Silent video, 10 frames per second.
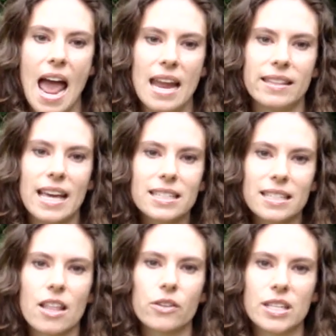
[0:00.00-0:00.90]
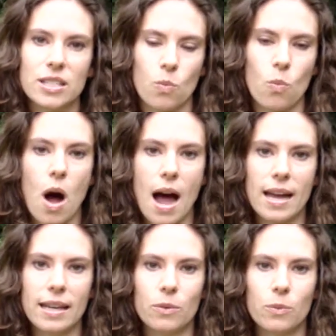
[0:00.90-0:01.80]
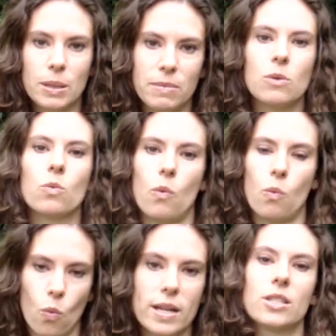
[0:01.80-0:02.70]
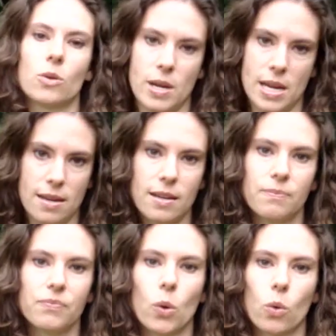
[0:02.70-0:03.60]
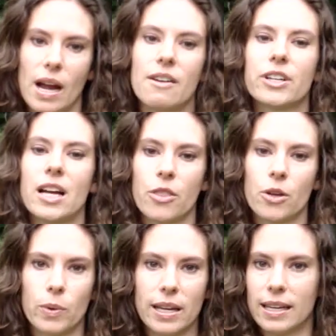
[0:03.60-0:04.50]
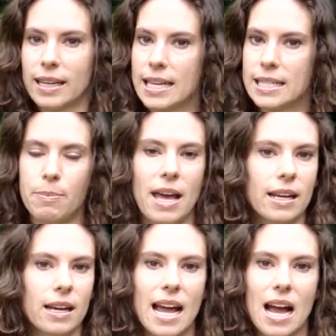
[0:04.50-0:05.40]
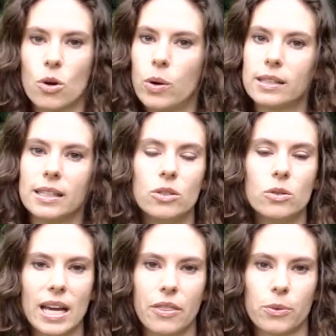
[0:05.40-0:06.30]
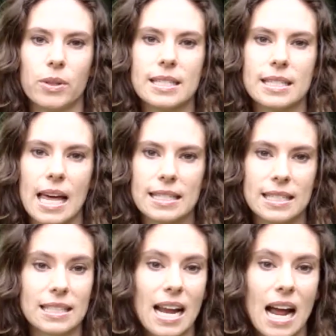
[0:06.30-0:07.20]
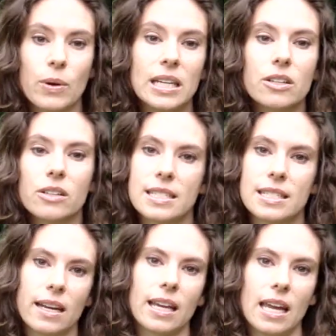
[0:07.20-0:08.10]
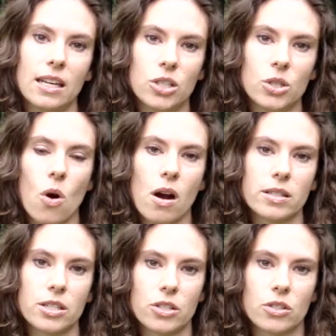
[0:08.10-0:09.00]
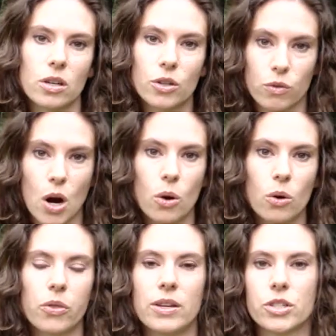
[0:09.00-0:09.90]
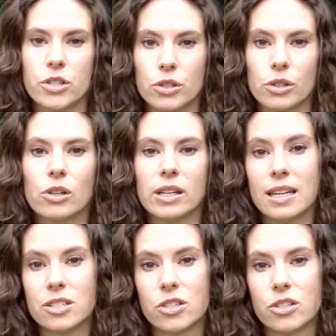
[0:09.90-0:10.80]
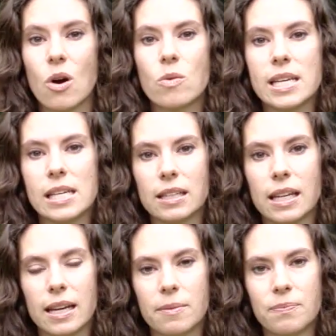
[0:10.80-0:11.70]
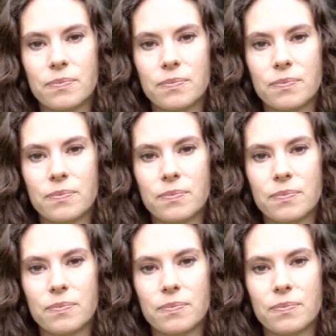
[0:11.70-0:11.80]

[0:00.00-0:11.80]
And that's another reason why we meet once a week or every other week. Again, depending on how quickly you get through these lessons and how eager and dedicated you are to your growth and to your learning and to your own healing.